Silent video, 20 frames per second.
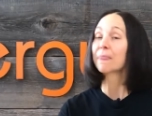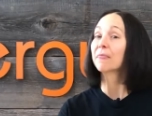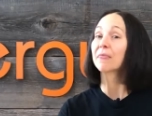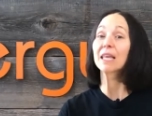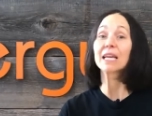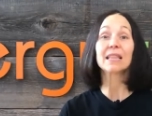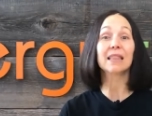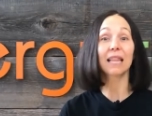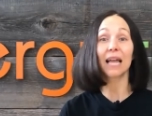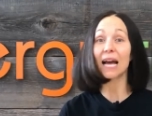
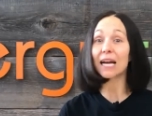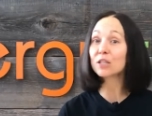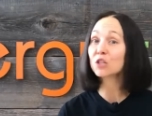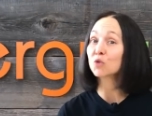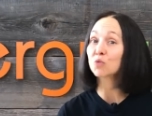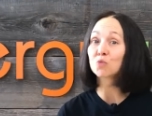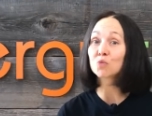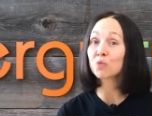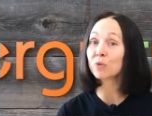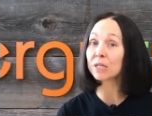they last
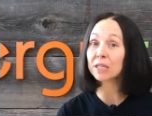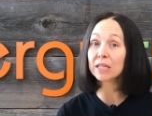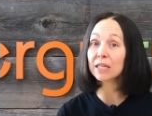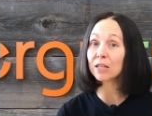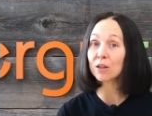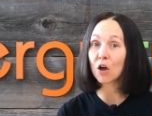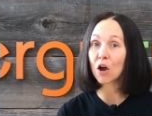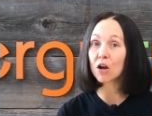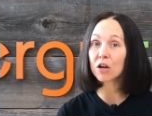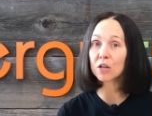really
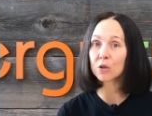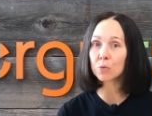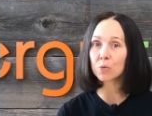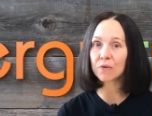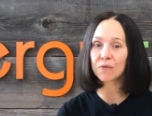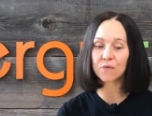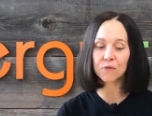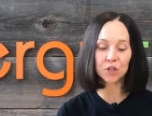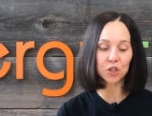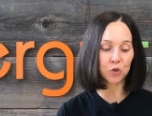long in the
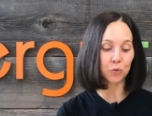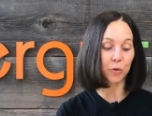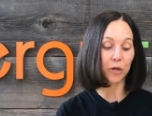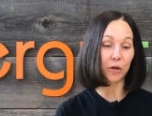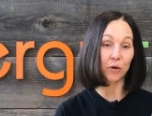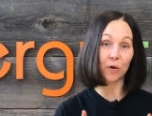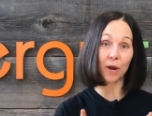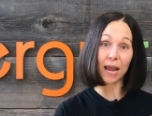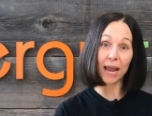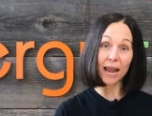refrigerator.